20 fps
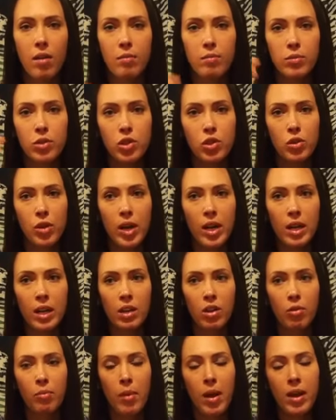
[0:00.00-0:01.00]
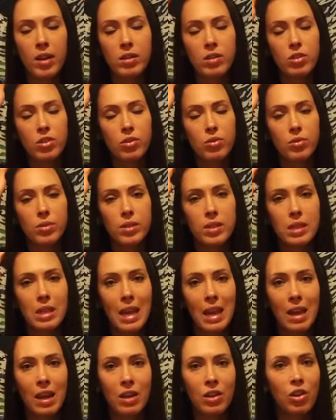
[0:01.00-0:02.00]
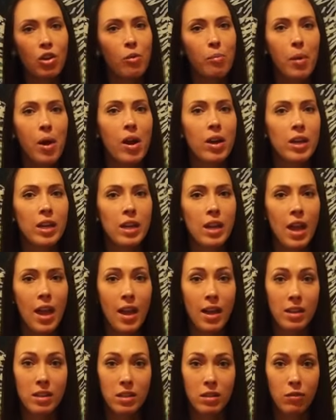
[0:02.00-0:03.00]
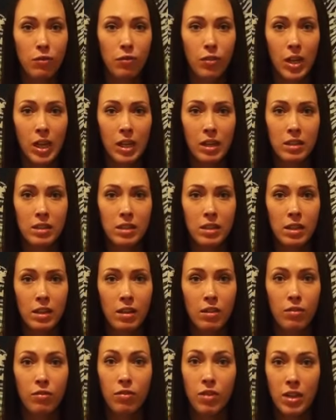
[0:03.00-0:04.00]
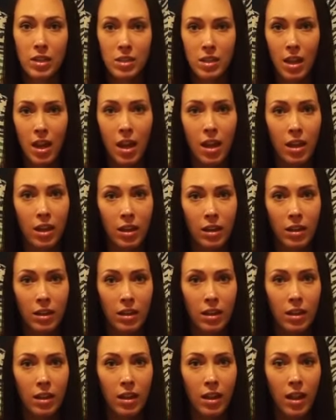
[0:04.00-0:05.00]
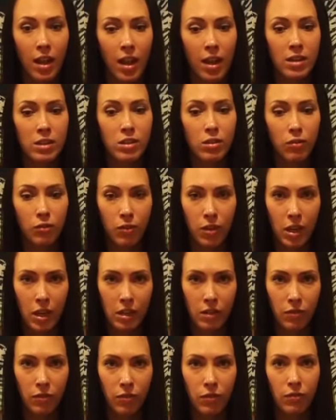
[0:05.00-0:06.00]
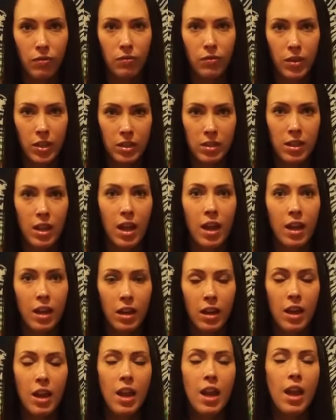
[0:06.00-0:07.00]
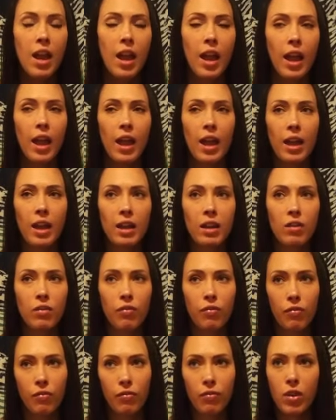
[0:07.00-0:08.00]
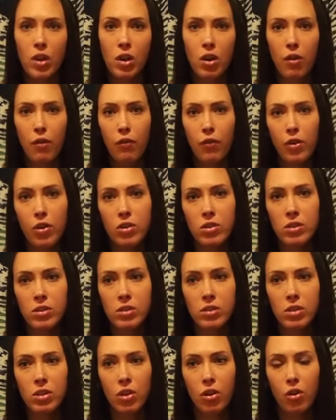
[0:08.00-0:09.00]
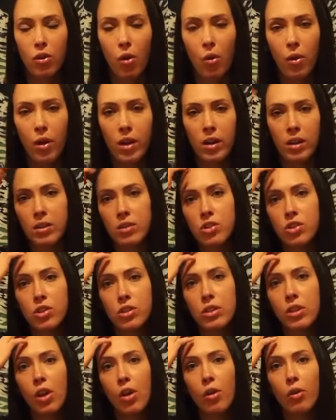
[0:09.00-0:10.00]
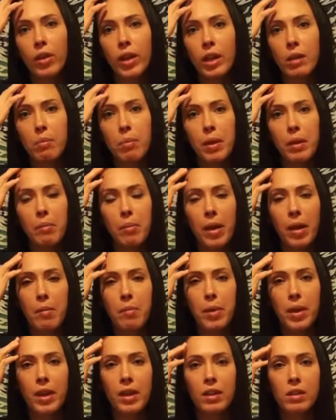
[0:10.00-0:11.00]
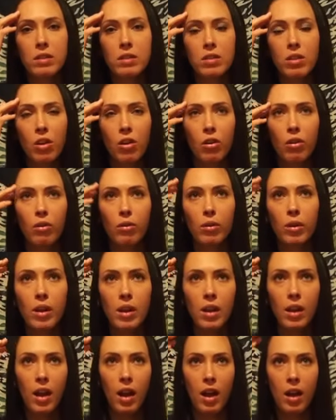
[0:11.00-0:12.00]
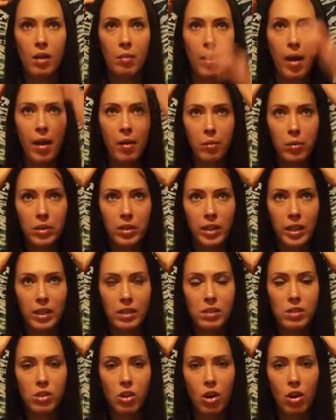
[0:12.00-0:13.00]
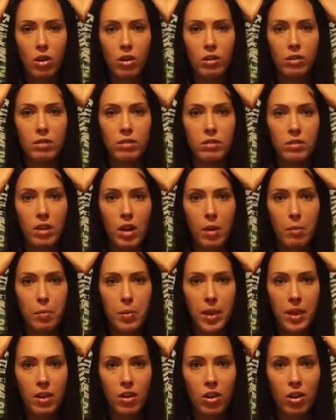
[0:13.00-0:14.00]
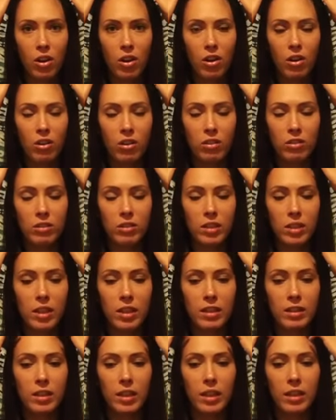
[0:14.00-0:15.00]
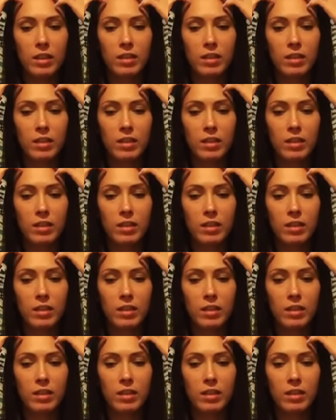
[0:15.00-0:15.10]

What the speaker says: training your mind to scan your body head to feet, feet to head, head to feet, feet to head. And first you're going to just go like bit by bit. So I would like start up here and like